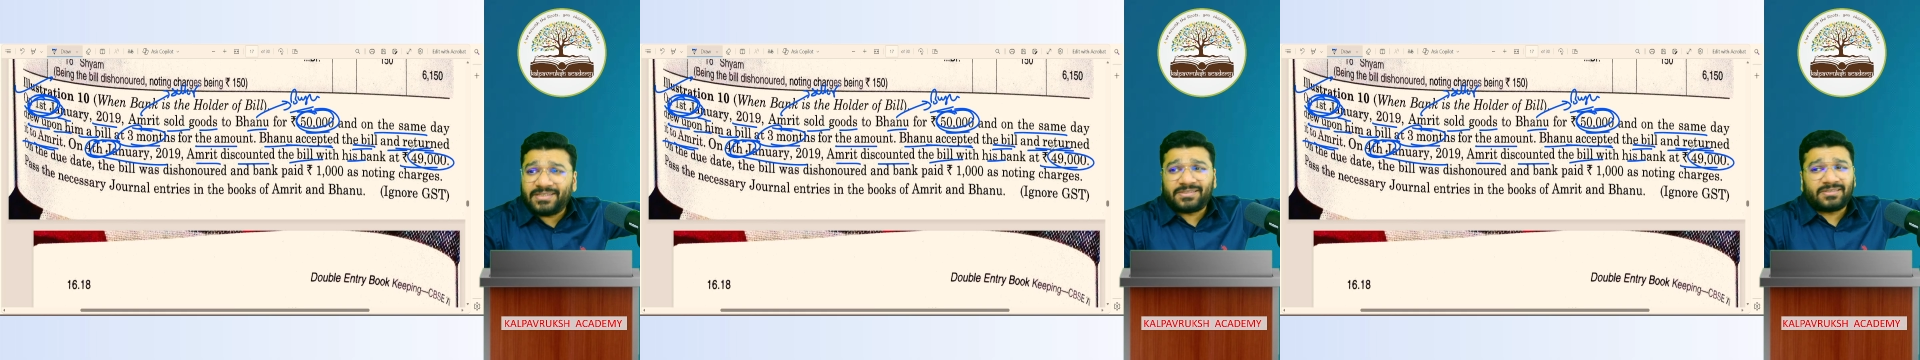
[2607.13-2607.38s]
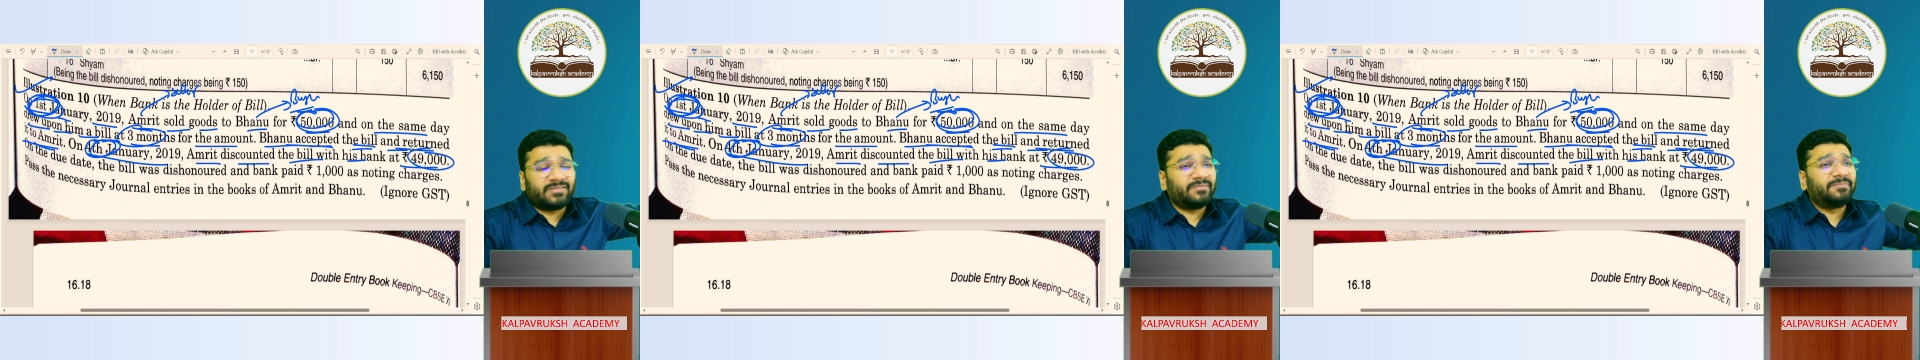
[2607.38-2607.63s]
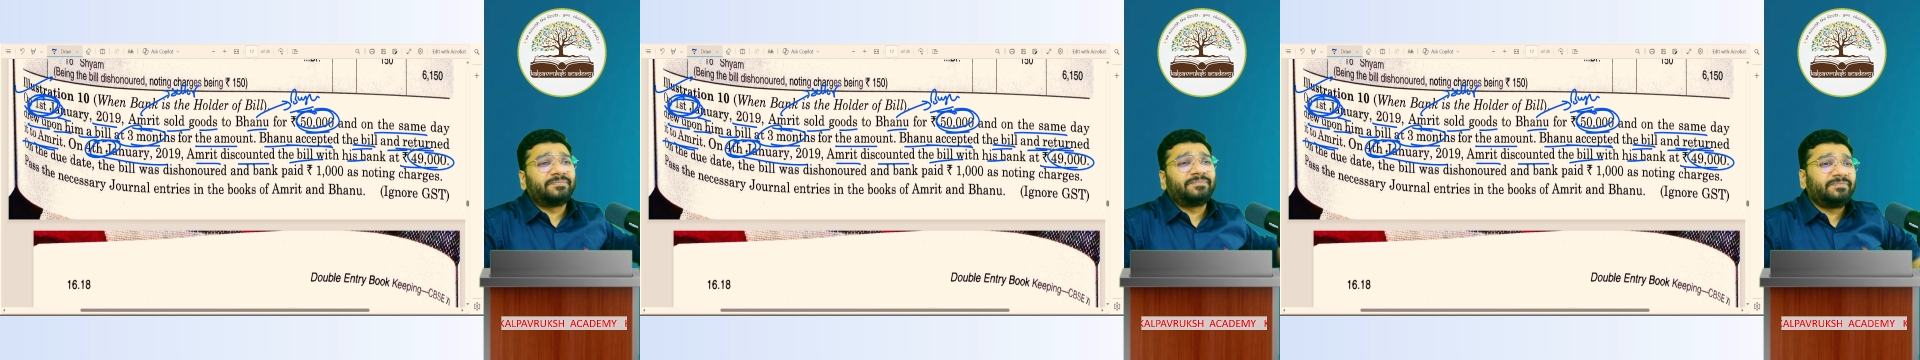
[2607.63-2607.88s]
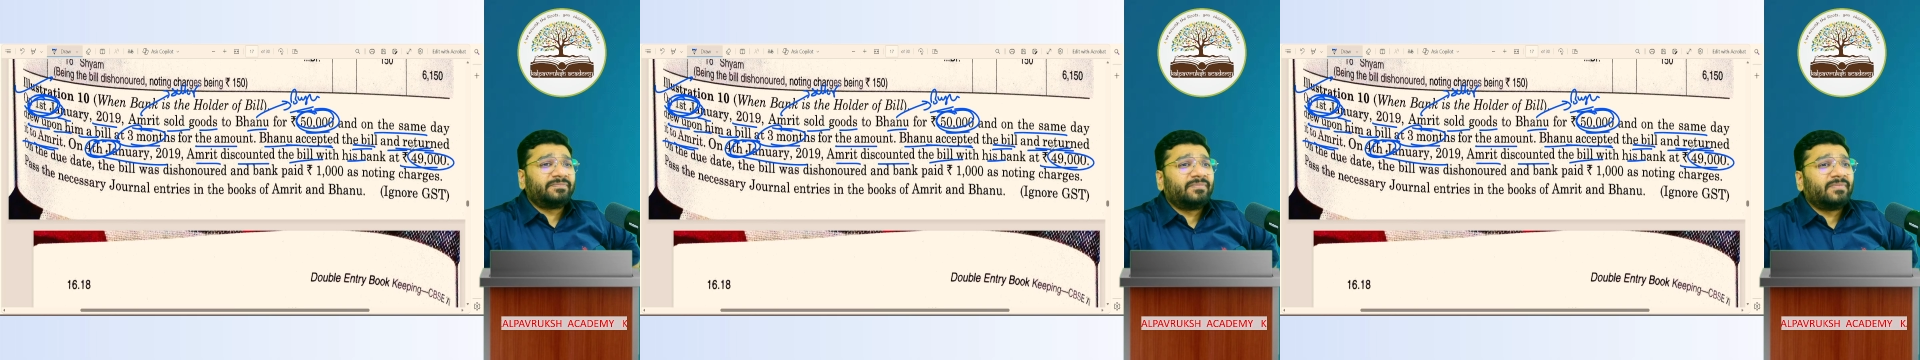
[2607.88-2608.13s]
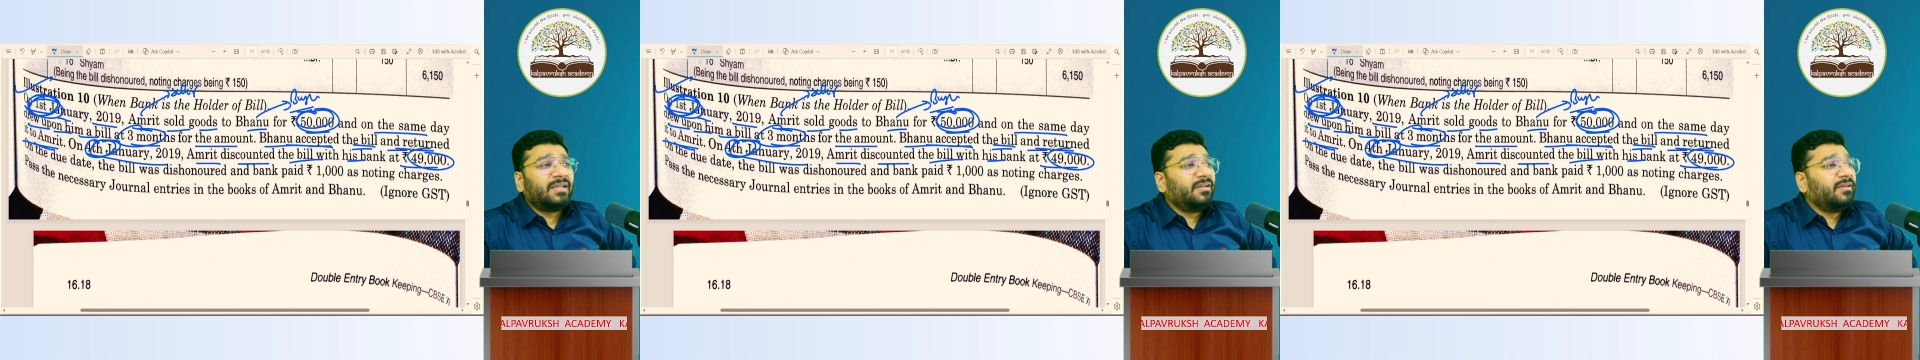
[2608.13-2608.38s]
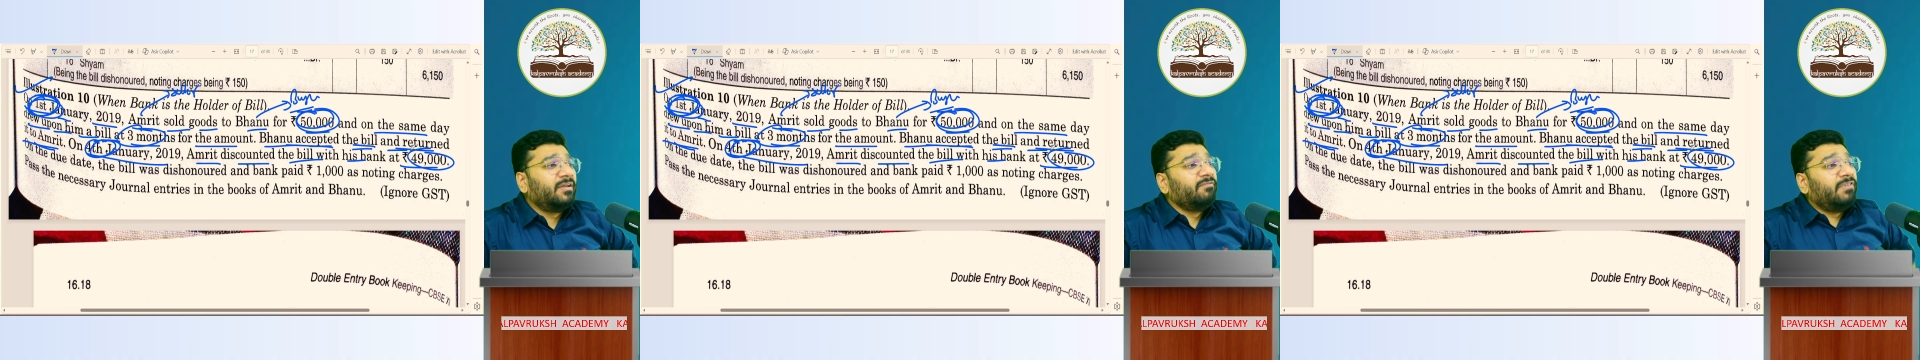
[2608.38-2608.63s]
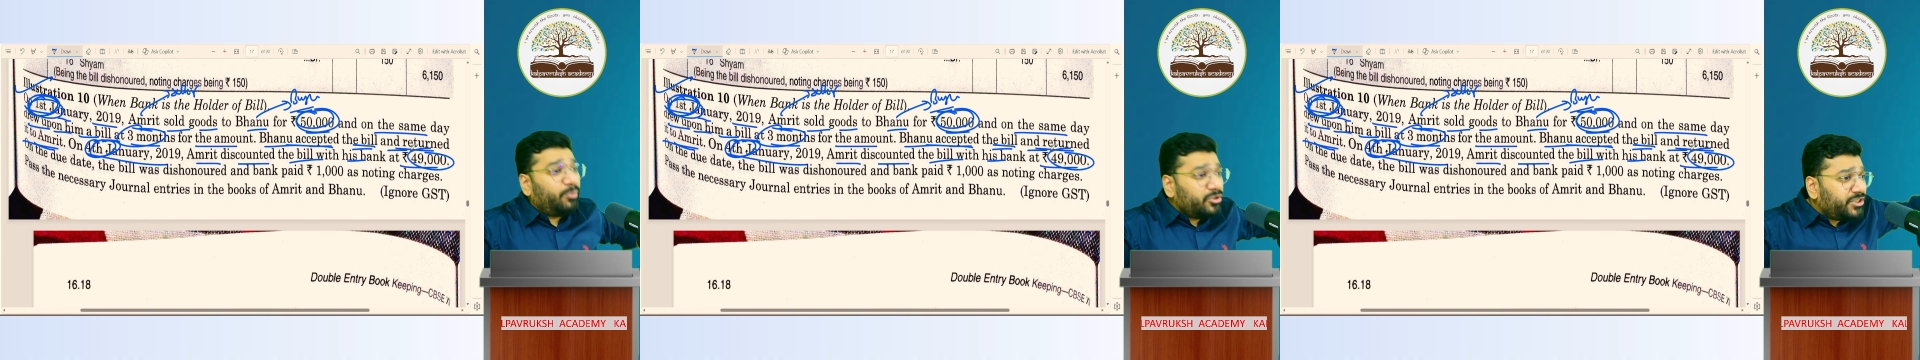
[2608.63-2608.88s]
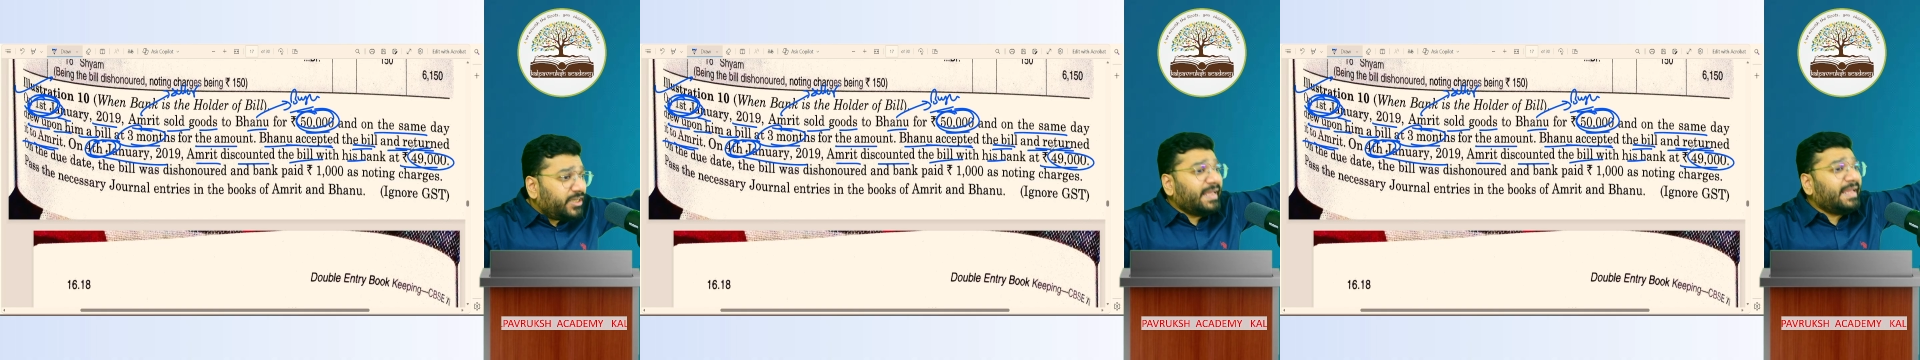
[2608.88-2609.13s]
is. We'll put
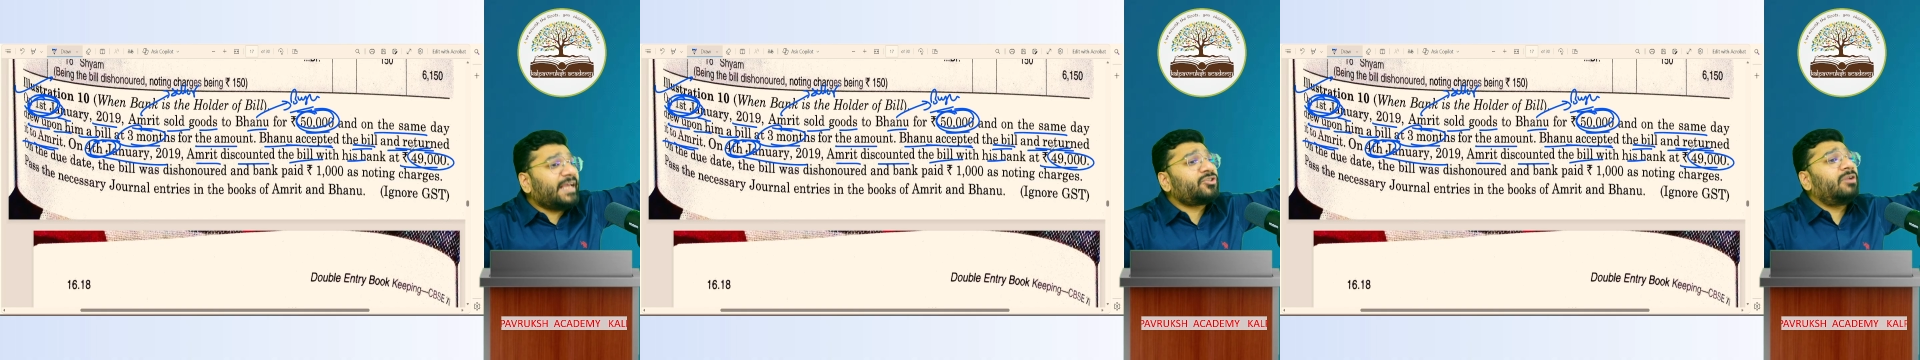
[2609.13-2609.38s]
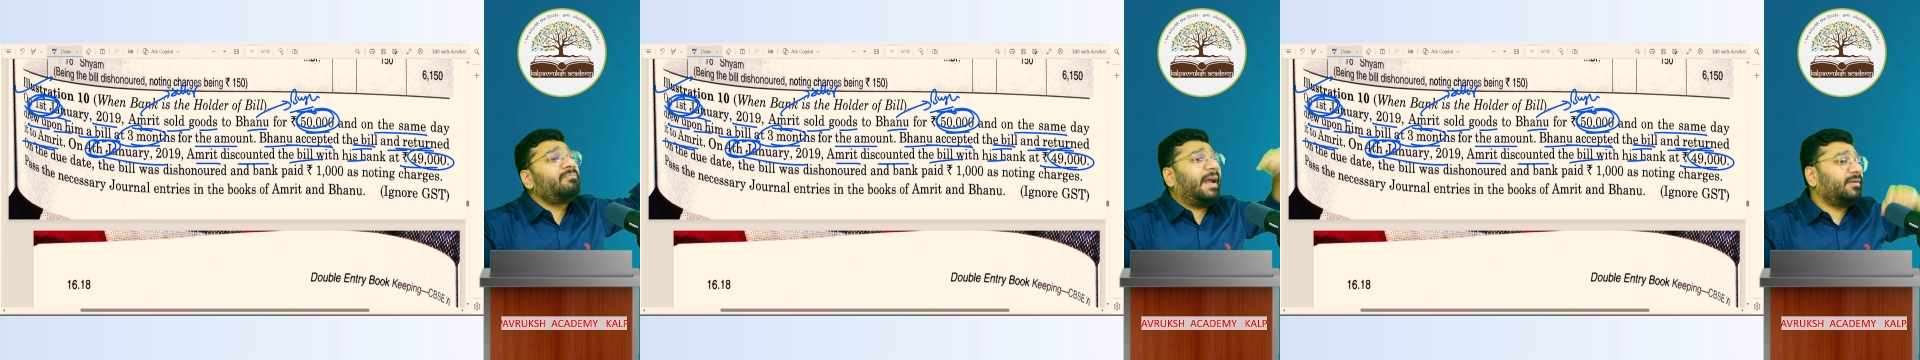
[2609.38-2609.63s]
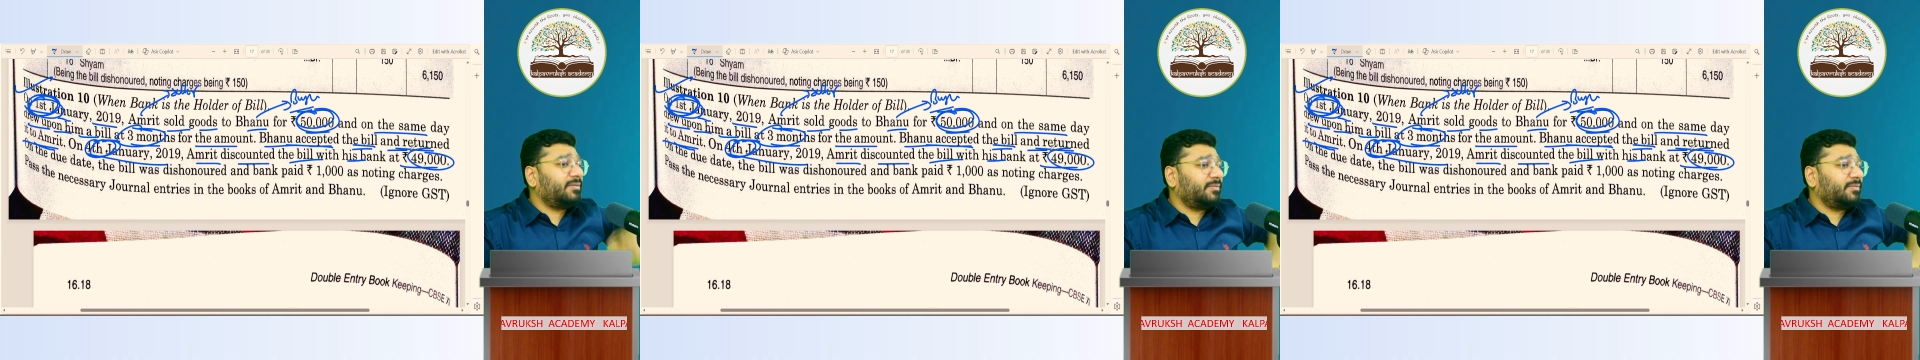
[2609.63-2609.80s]
cheating case on bank.